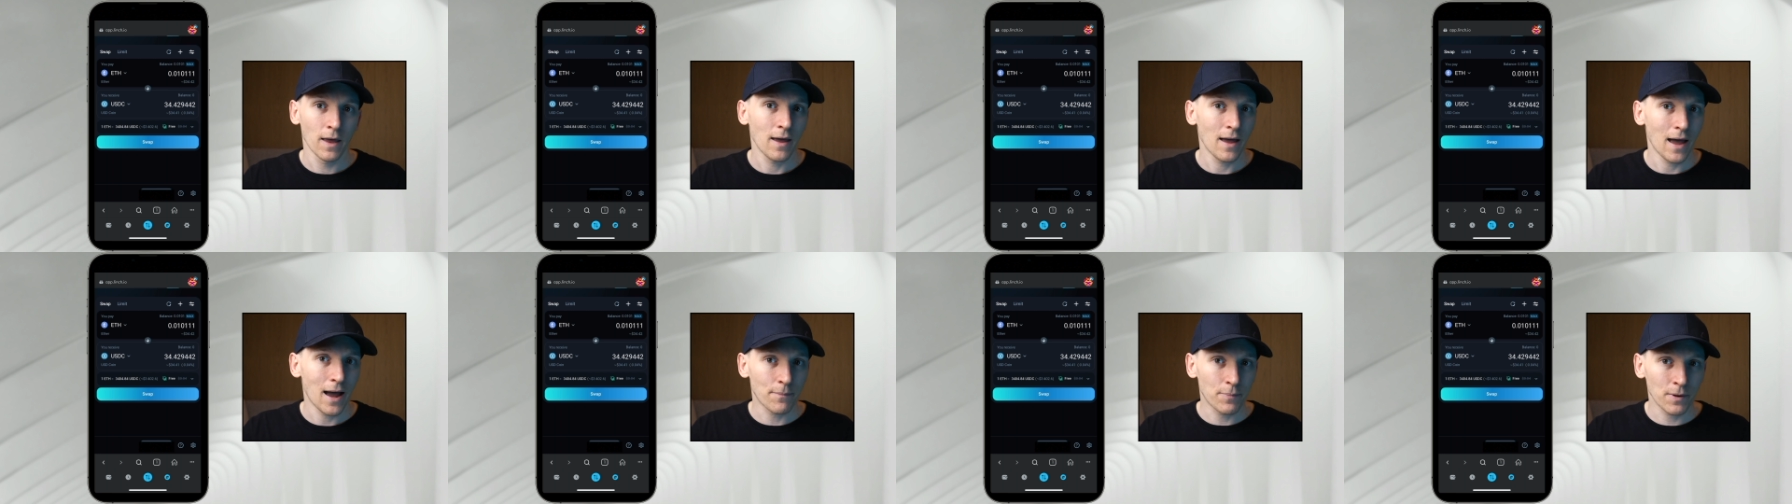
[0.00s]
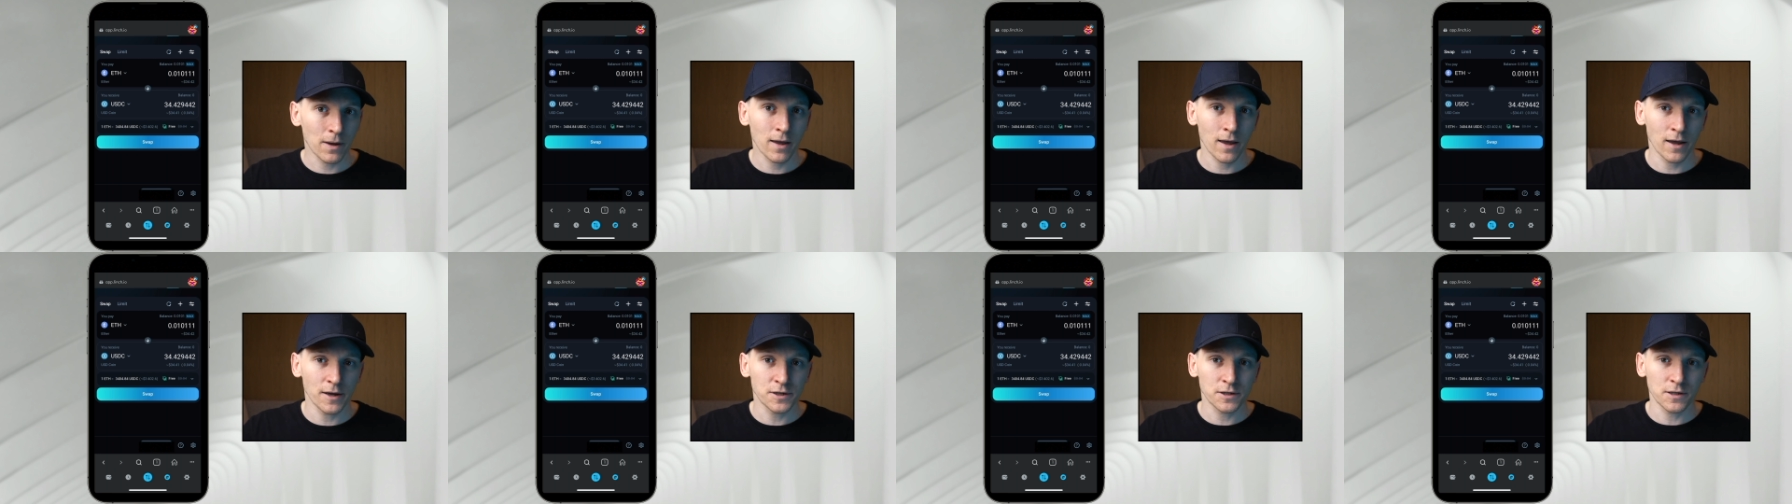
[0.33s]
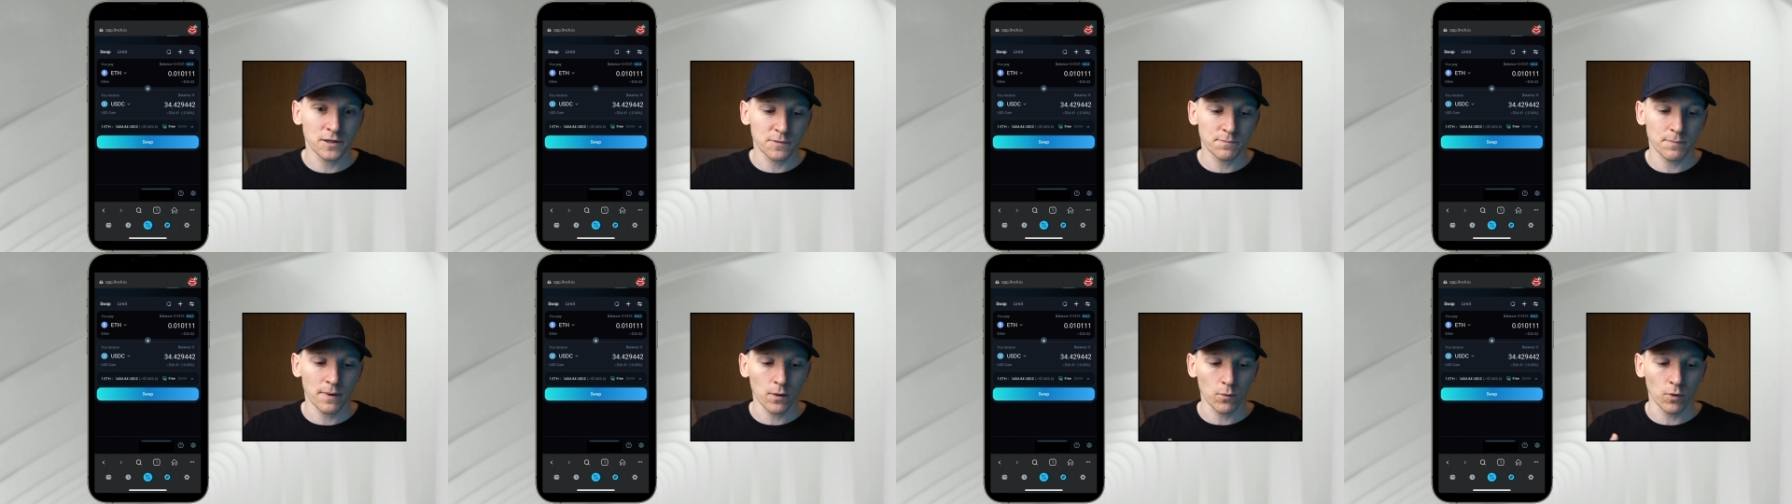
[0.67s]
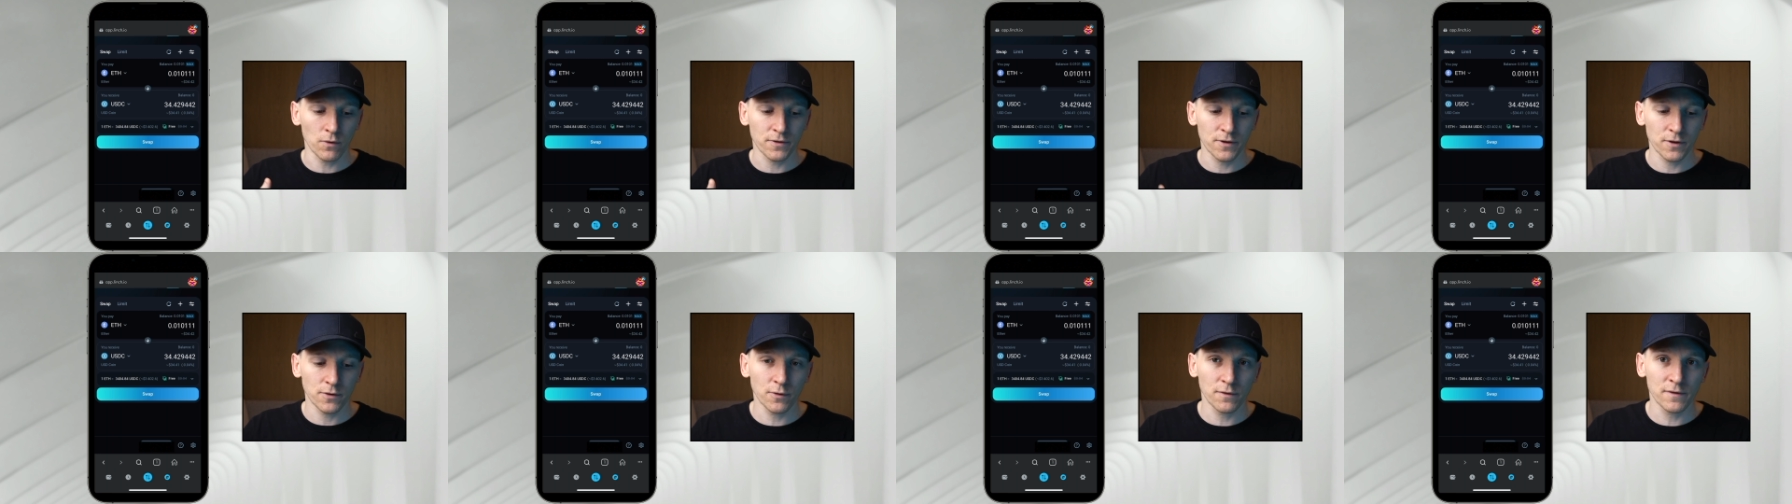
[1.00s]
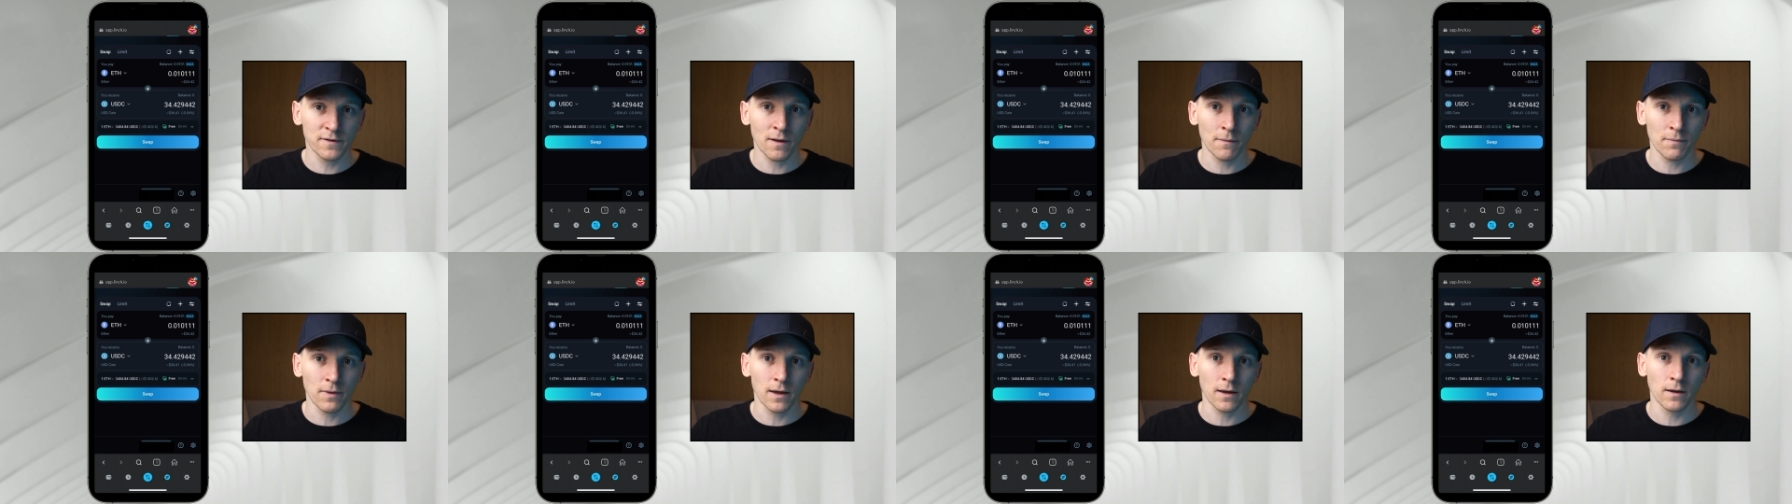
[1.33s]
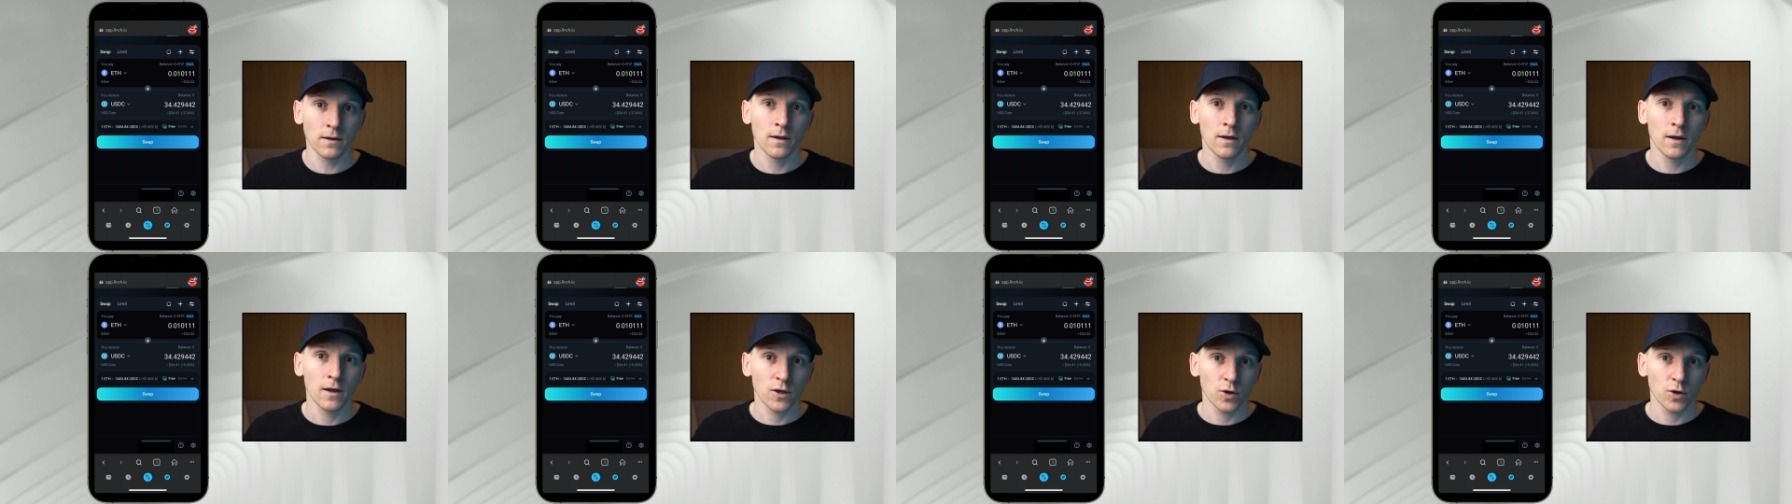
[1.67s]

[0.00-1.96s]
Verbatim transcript: Applications may want to do something.